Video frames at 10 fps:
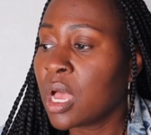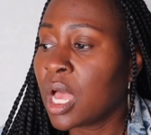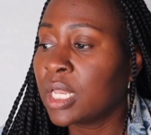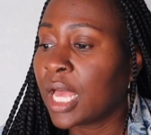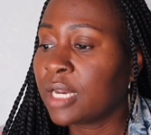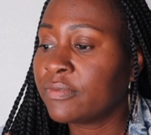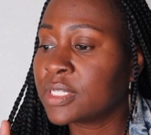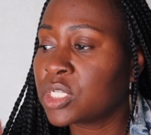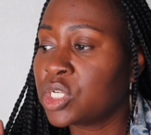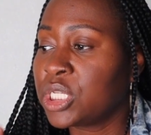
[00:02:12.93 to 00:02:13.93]
a lot of
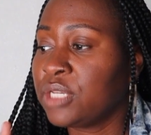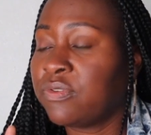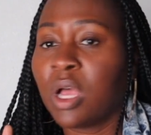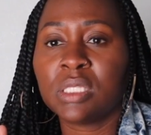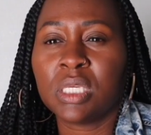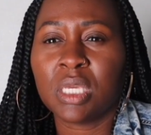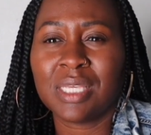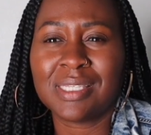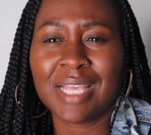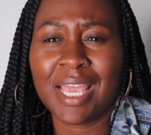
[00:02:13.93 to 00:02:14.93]
us are defaulting
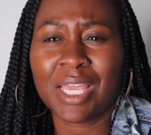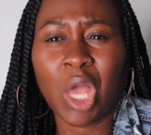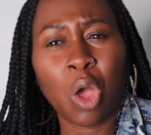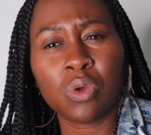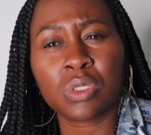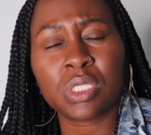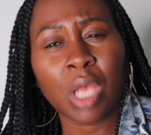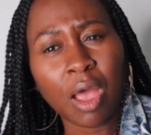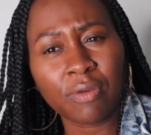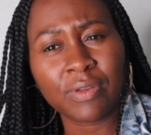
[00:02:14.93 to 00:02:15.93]
and saying, oh,
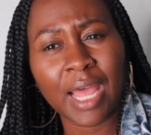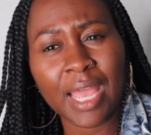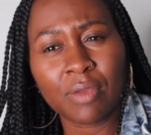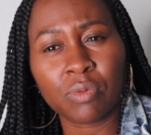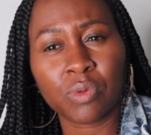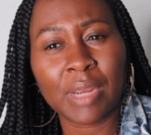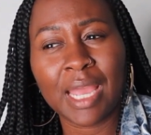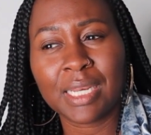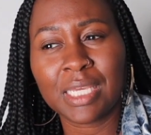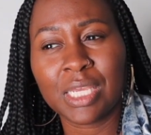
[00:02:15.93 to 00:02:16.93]
soft life, when the
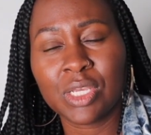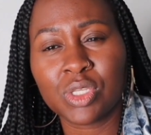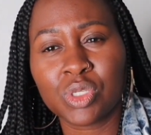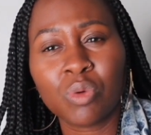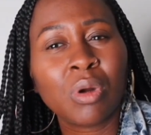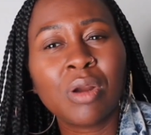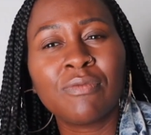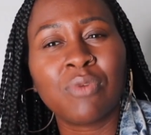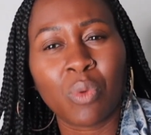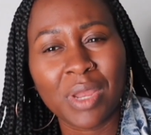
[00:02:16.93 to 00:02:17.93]
reality is you
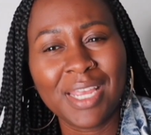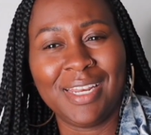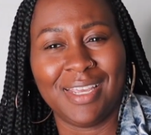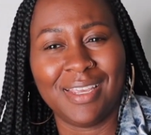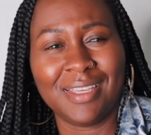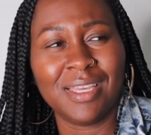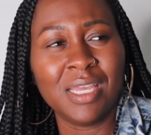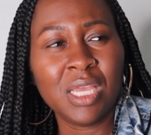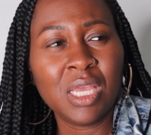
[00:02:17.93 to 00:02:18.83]
are avoiding